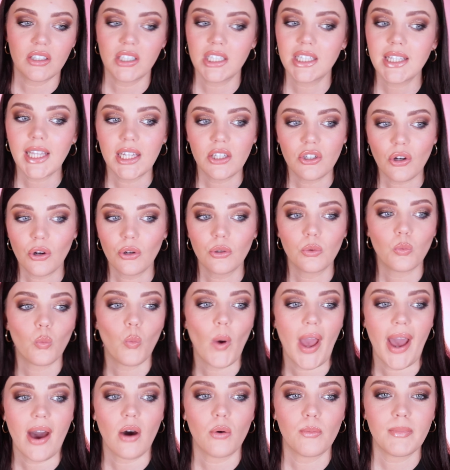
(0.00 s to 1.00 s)
They don't
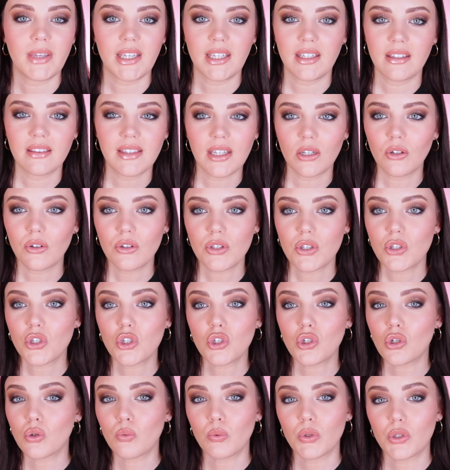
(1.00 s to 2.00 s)
wow me. They're not
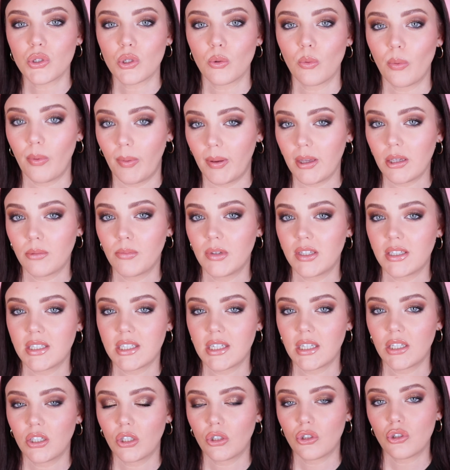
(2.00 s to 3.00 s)
super, super
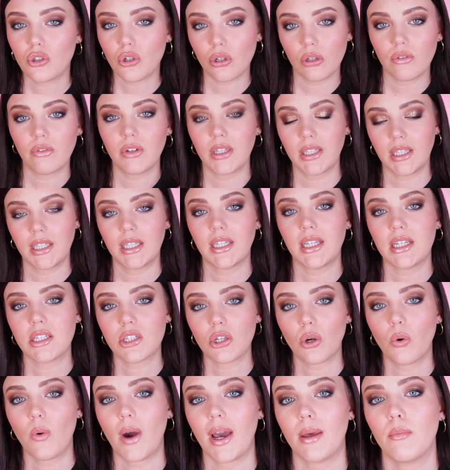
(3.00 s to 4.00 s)
pigmented. You do really need
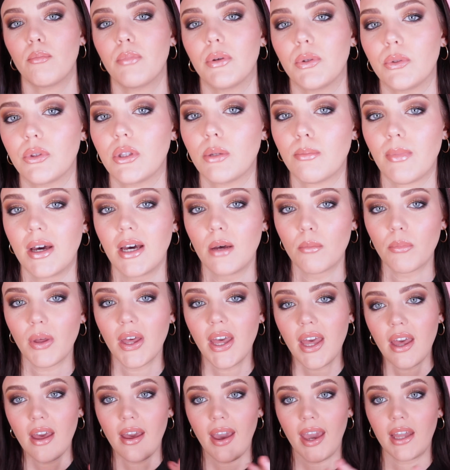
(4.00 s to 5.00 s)
to quite build them up.
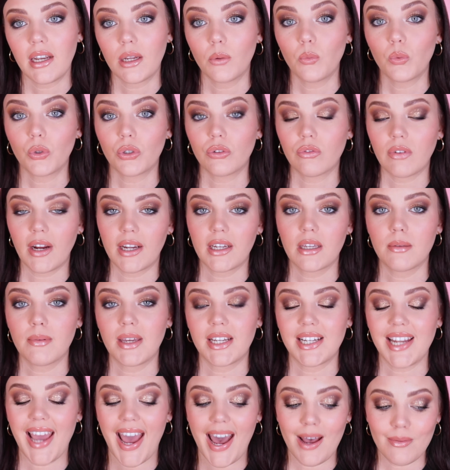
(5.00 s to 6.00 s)
And I would
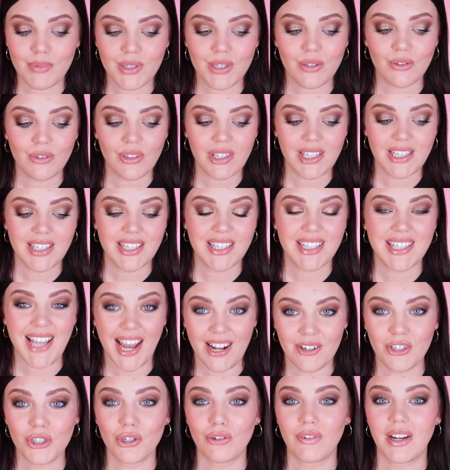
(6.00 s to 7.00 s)
recommend absolutely
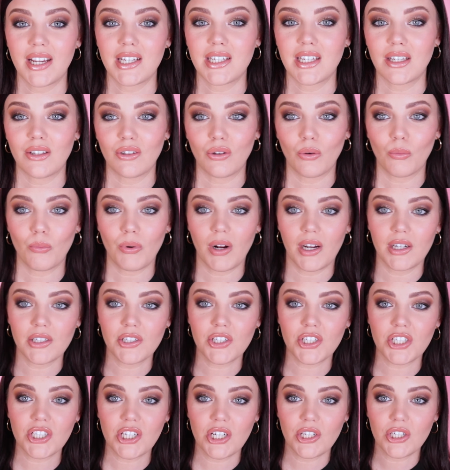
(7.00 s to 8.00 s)
saturating your
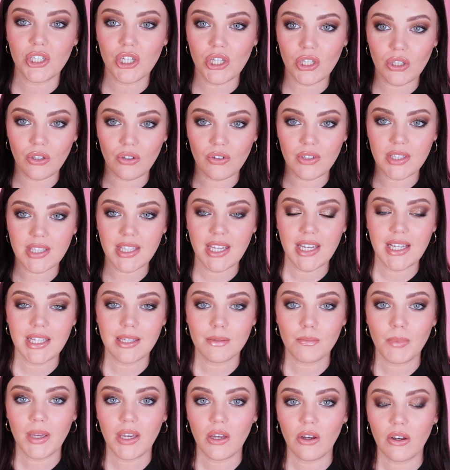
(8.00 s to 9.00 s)
brush to use
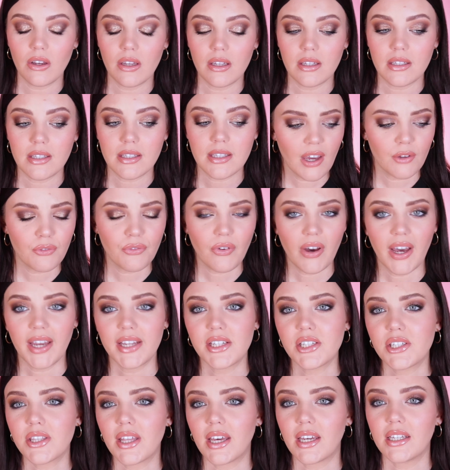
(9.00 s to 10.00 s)
these because I
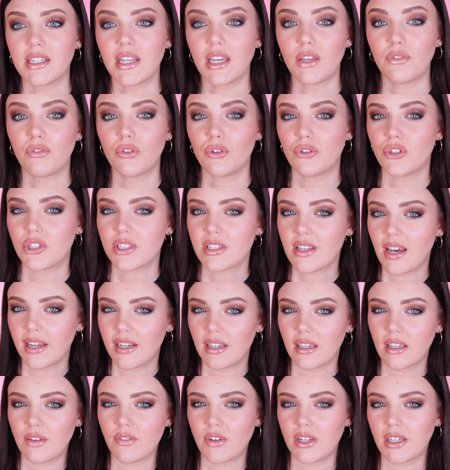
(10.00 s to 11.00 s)
find that if you just kind
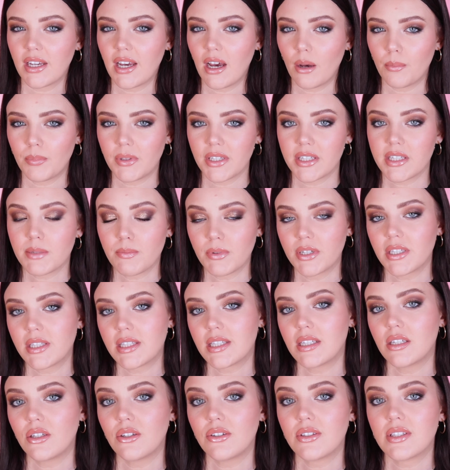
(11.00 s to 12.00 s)
of give it a couple of
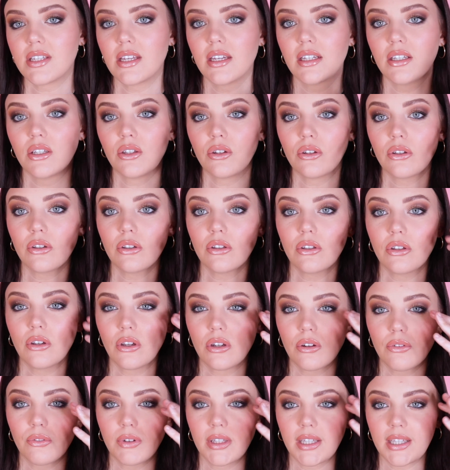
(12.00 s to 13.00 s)
spritz and use it, you're
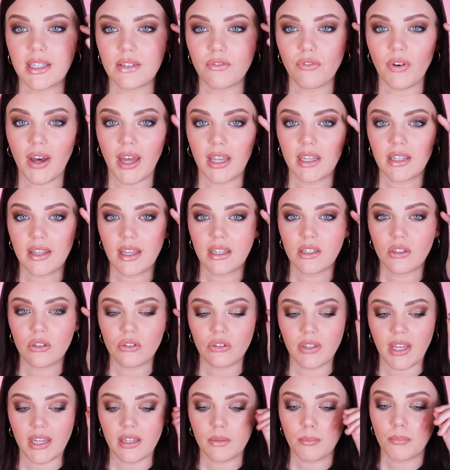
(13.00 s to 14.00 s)
gonna really find that
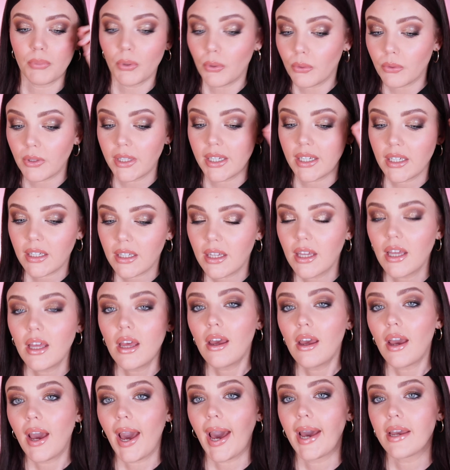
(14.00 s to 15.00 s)
you're like pulling
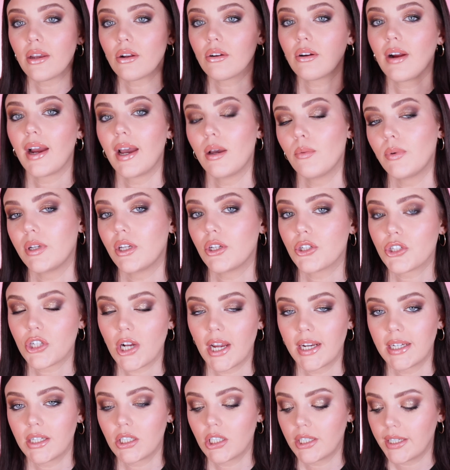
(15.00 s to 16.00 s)
at your eye when you're
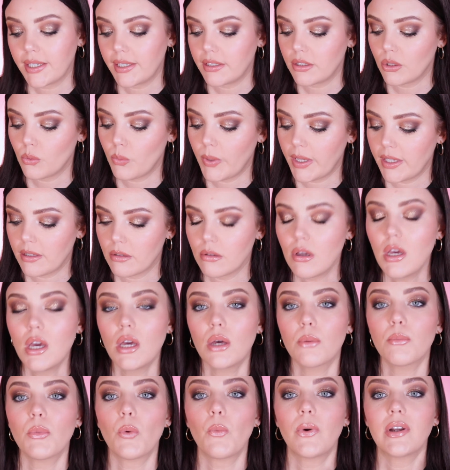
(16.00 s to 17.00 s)
trying to create the wing.
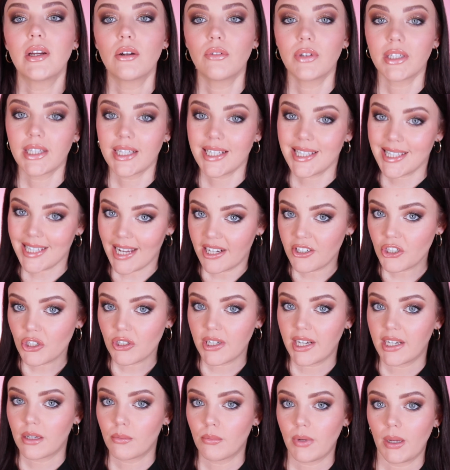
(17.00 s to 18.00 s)
But when I really
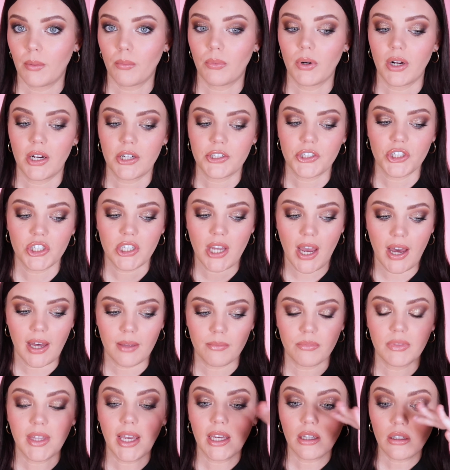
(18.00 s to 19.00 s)
saturated my brush,
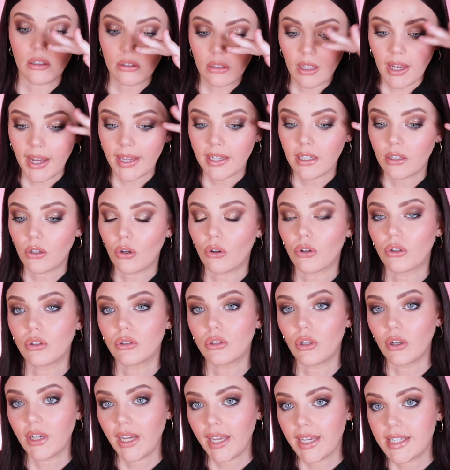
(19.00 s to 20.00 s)
they glided on a
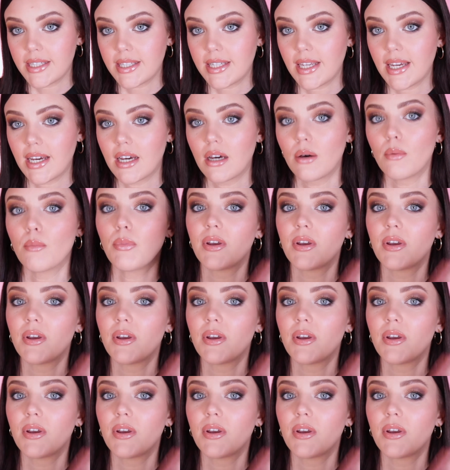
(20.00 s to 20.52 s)
lot easier.